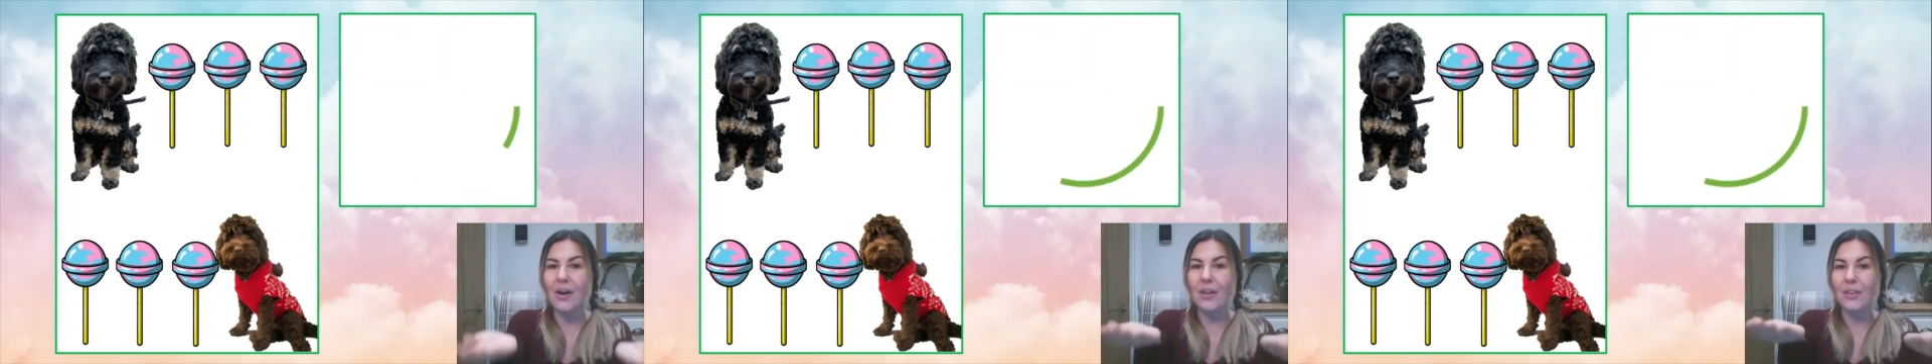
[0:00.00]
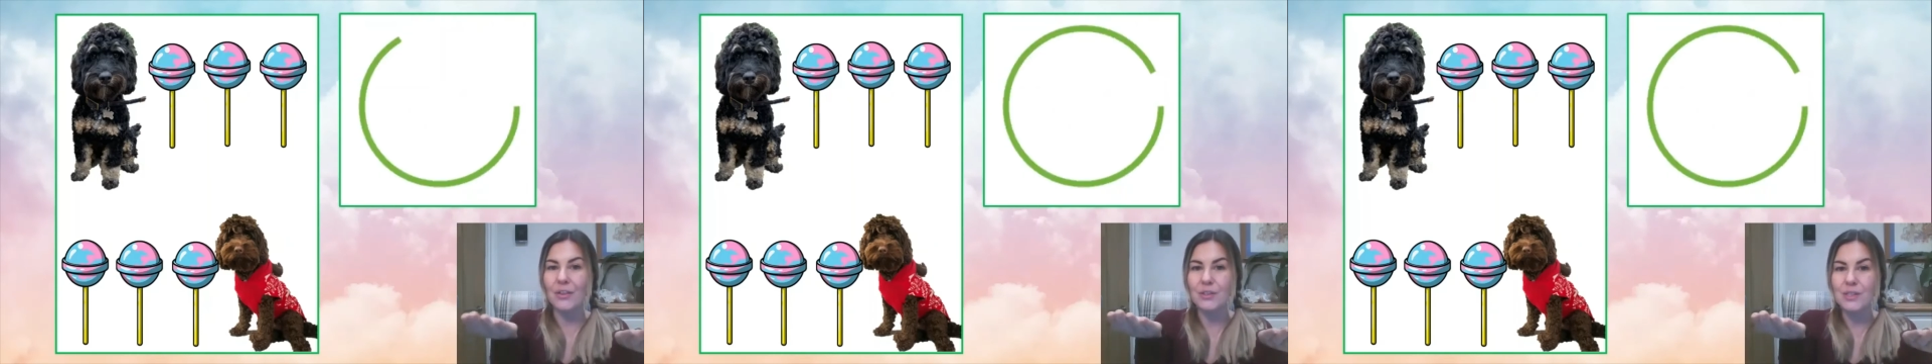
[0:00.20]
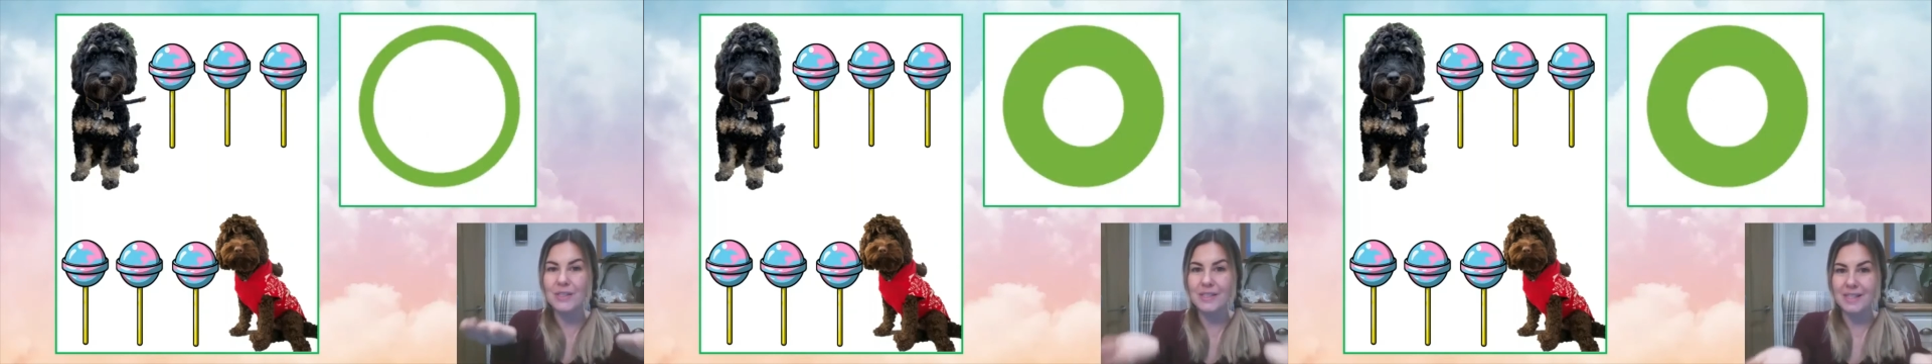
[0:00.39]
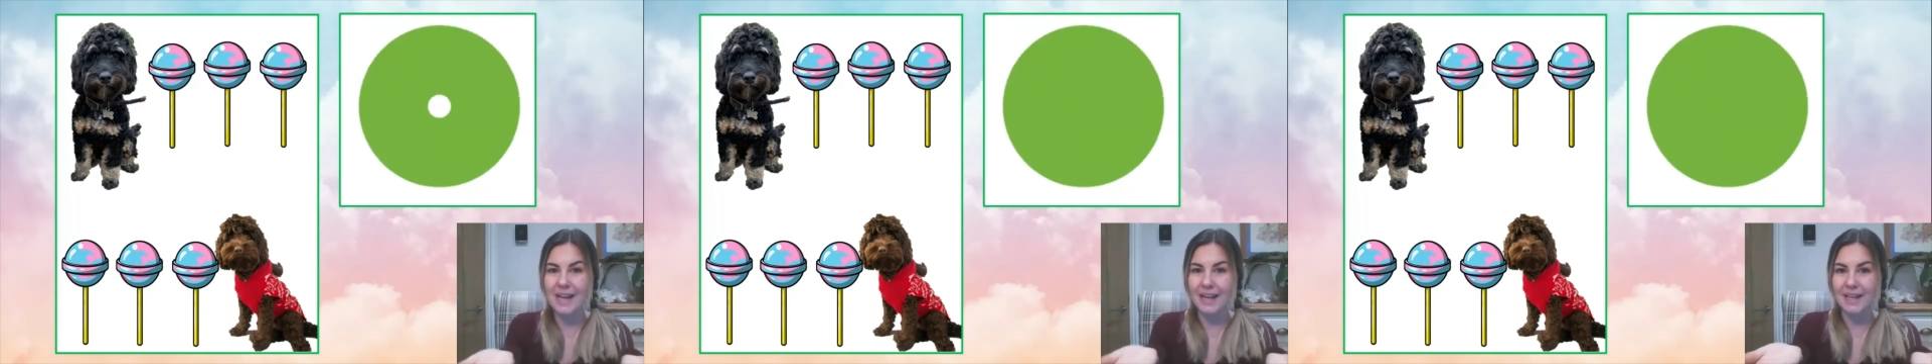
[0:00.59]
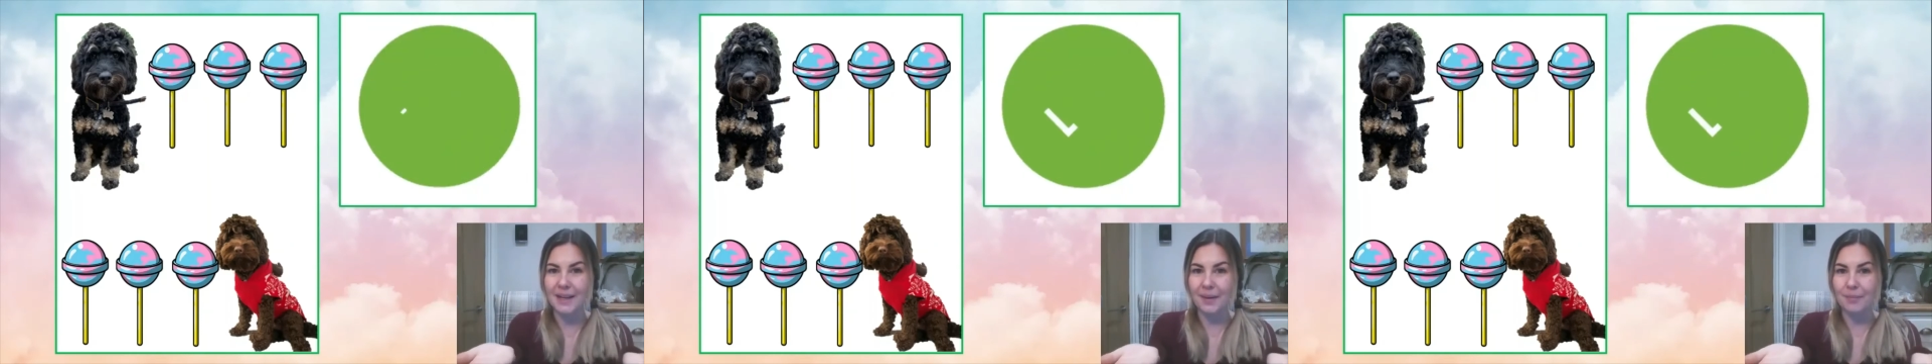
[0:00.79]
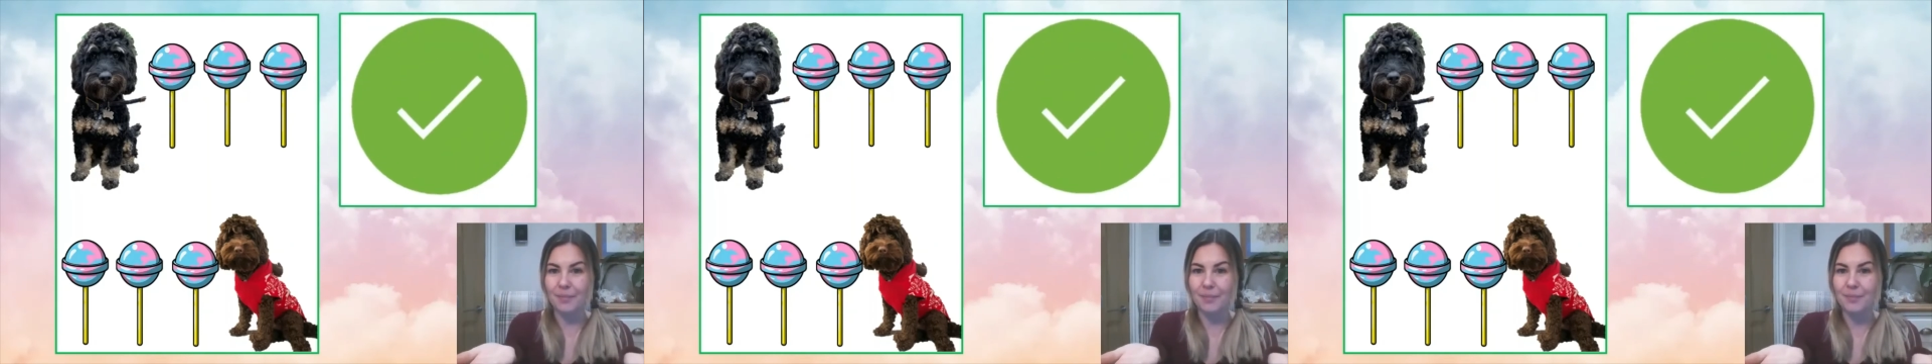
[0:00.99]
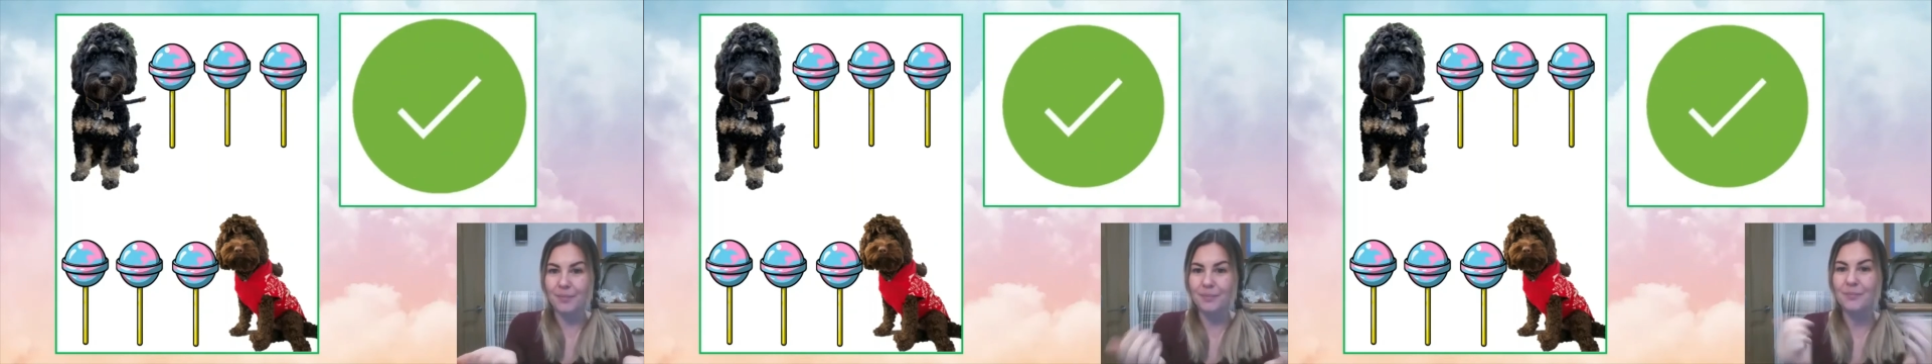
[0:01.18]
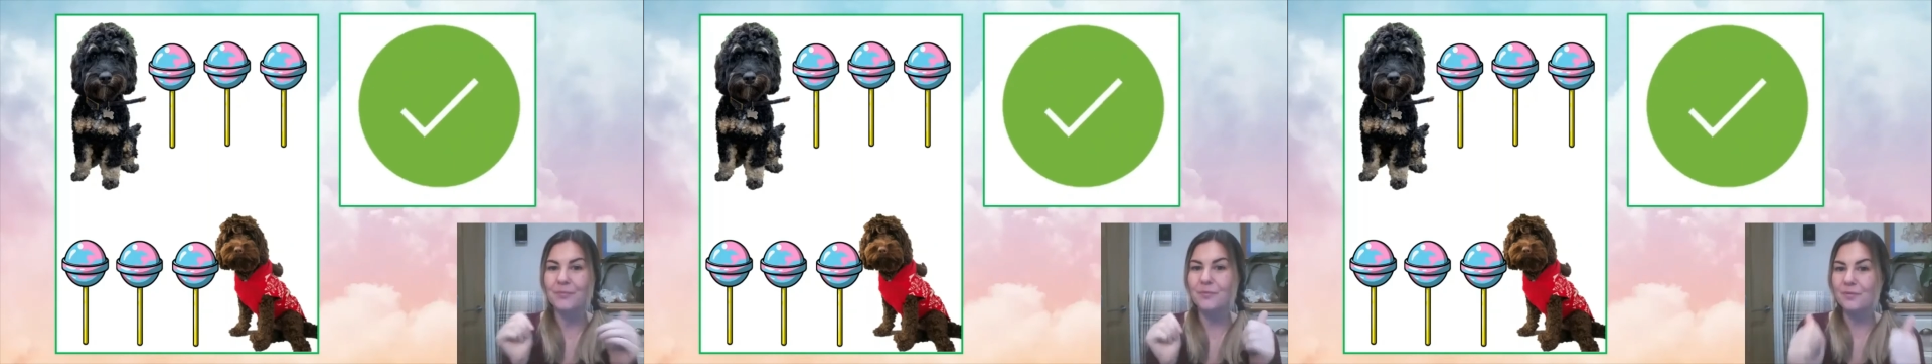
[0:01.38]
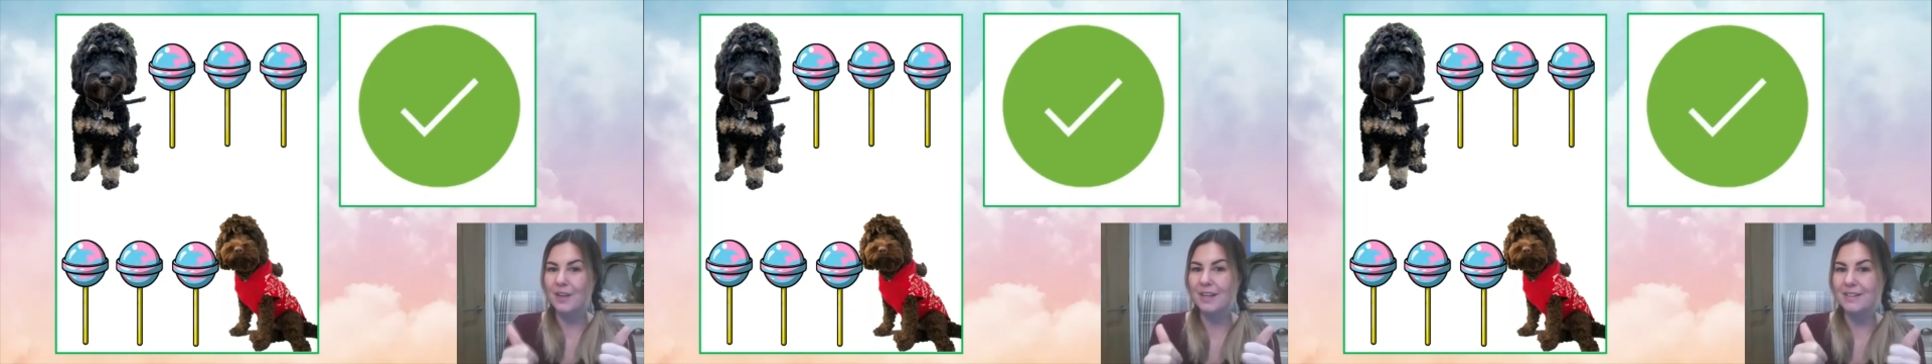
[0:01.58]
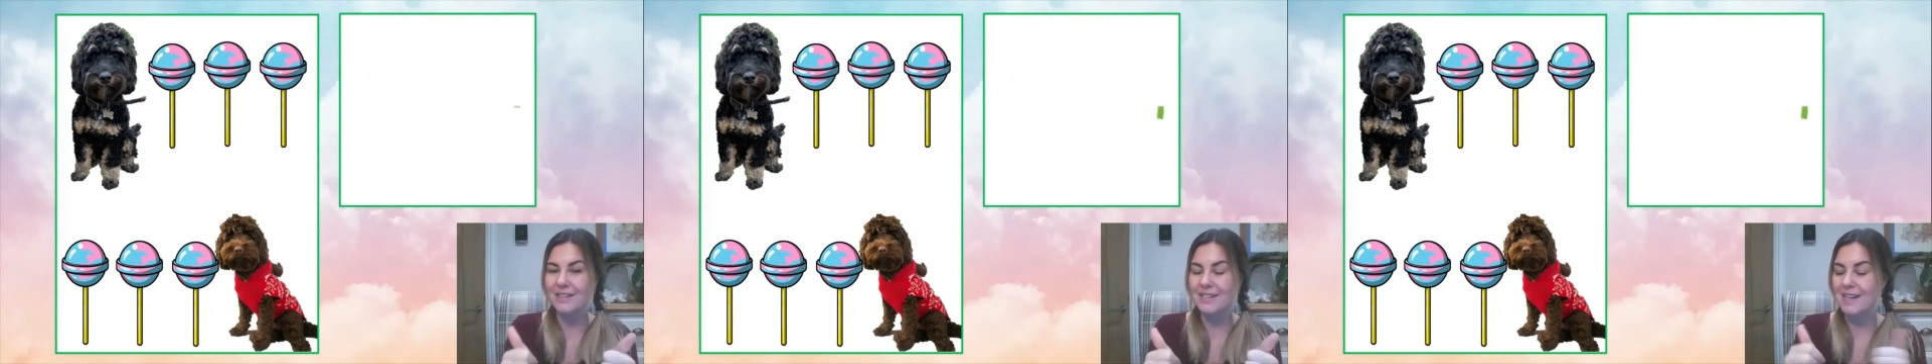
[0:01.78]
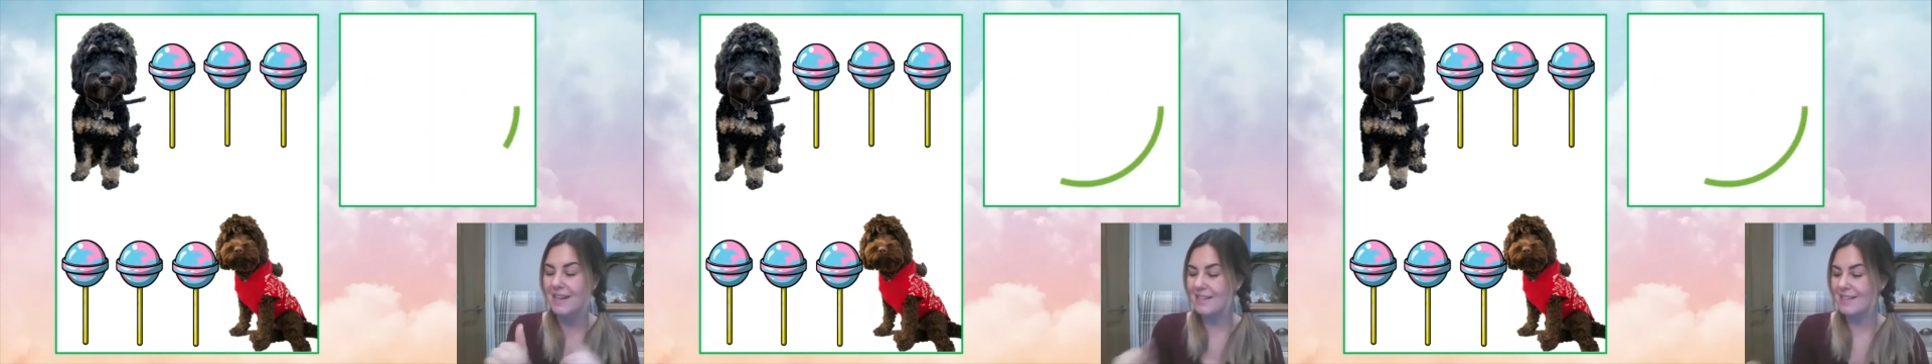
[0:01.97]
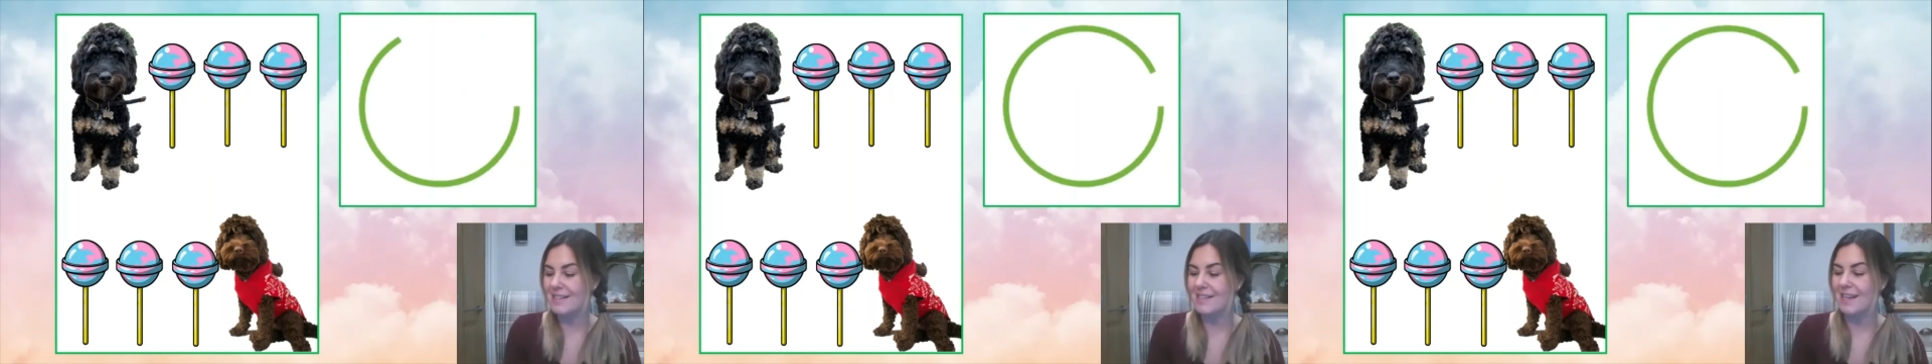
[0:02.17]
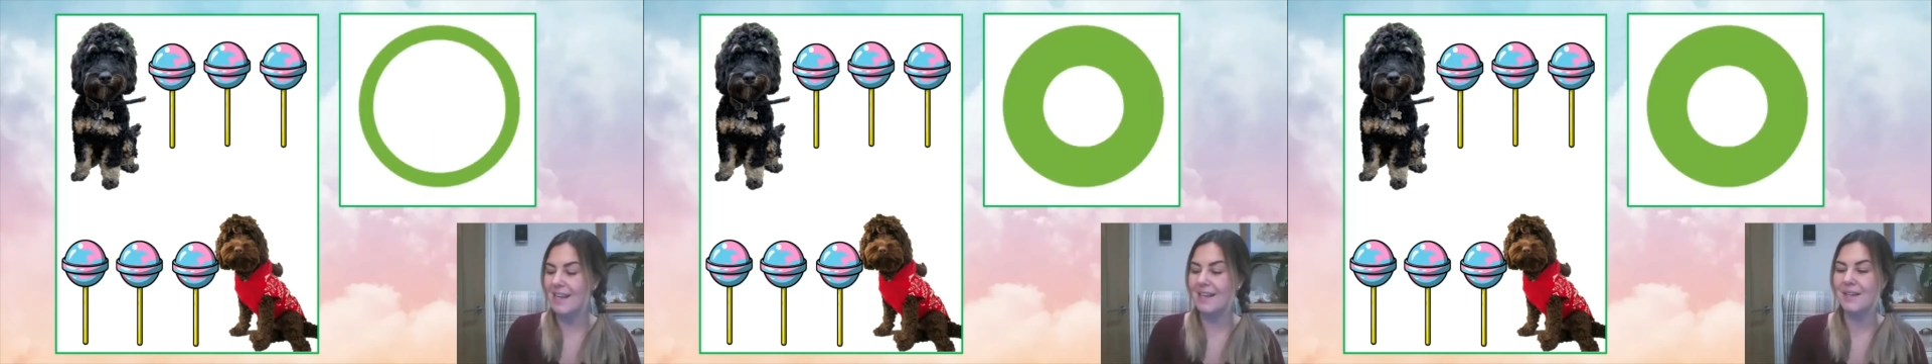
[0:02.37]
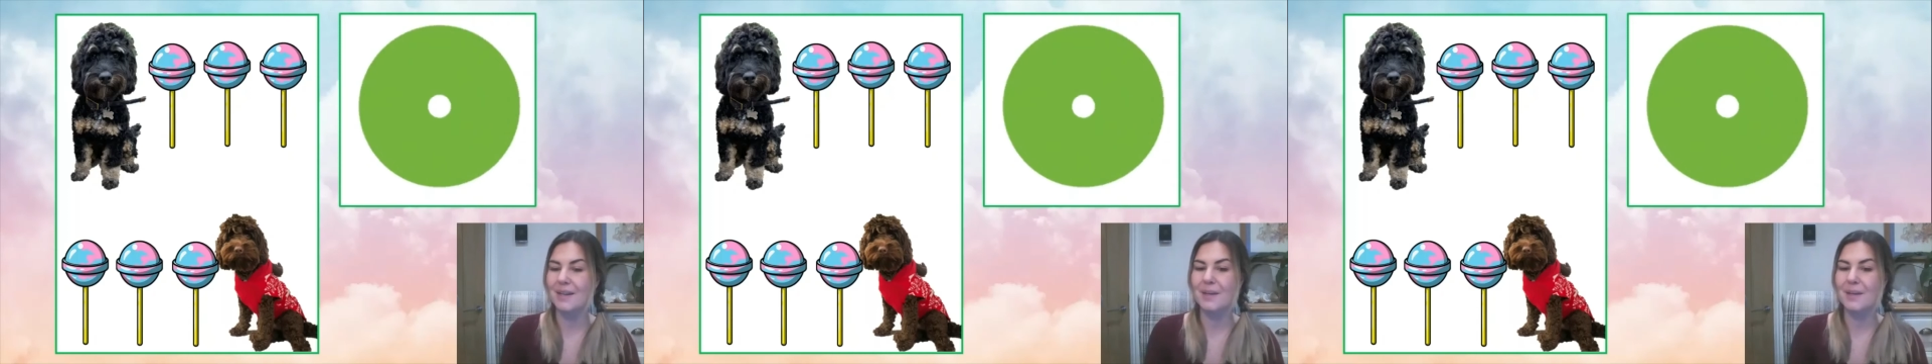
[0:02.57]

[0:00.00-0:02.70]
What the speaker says: same. Fantastic.